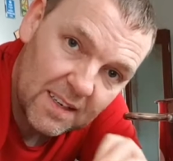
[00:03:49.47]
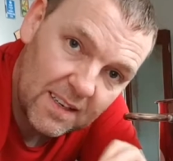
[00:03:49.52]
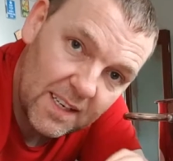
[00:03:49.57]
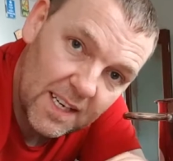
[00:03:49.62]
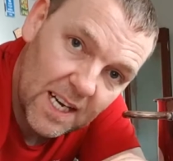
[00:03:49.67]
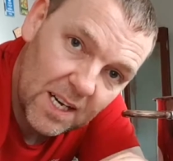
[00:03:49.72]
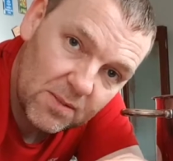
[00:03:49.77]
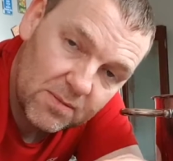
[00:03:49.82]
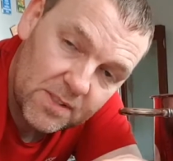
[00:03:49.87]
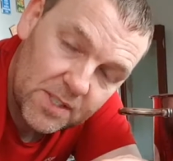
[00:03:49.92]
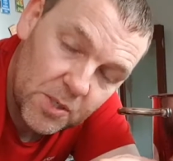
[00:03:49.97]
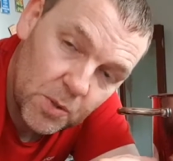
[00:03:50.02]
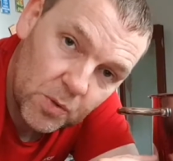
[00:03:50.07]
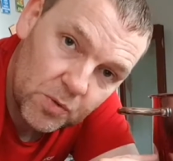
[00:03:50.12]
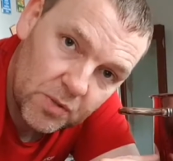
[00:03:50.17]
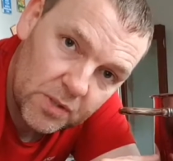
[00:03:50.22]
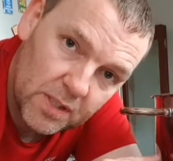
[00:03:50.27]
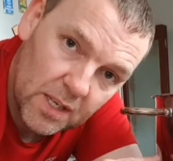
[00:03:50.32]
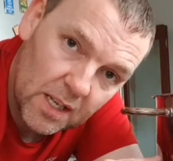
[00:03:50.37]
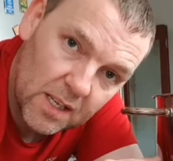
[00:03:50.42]
You know,
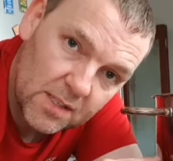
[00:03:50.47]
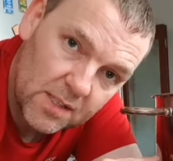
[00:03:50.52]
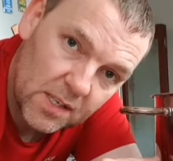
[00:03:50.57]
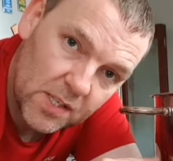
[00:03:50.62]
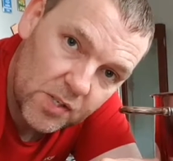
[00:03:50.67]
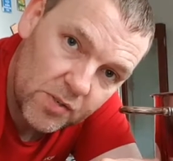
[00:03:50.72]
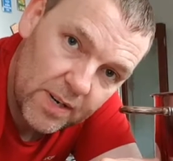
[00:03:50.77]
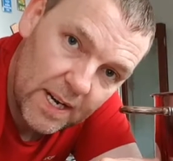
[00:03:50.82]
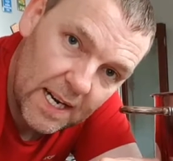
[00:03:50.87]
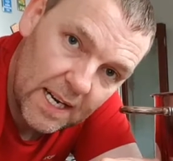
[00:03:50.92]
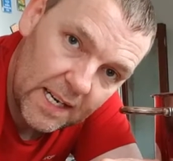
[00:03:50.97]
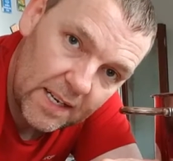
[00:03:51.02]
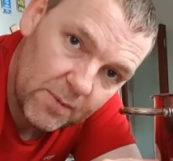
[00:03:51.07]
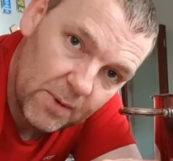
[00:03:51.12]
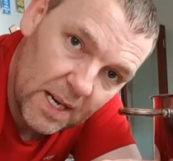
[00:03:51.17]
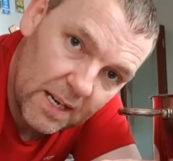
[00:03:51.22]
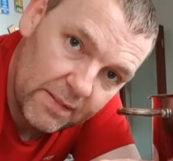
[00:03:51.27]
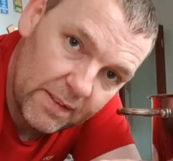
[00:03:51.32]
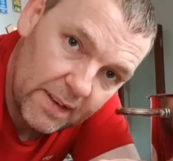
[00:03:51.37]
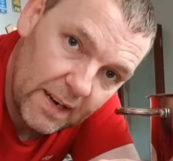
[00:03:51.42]
$200 Australian,
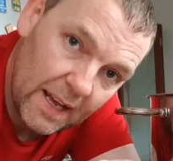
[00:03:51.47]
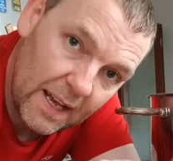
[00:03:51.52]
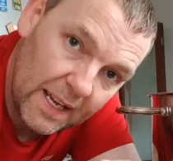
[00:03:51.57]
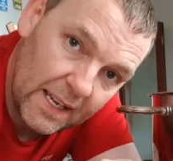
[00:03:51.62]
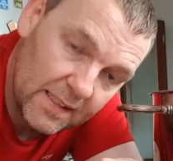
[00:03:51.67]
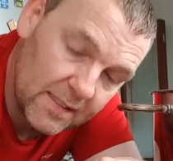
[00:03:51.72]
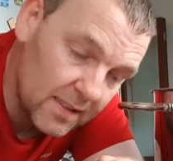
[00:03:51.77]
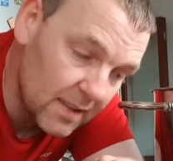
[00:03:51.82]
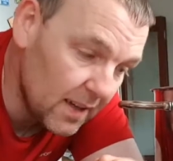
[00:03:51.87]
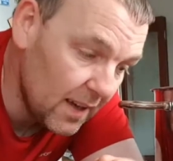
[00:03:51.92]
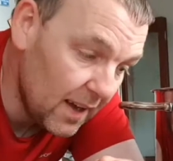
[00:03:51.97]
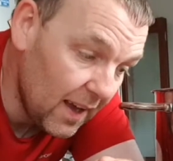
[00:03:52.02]
whatever that is.